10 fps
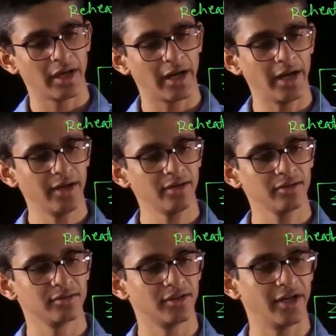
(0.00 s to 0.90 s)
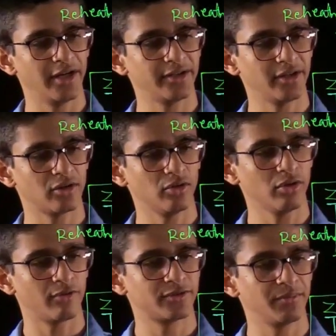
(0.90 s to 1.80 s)
and the latent load
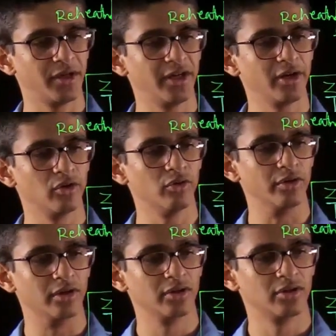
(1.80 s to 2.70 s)
of the building known.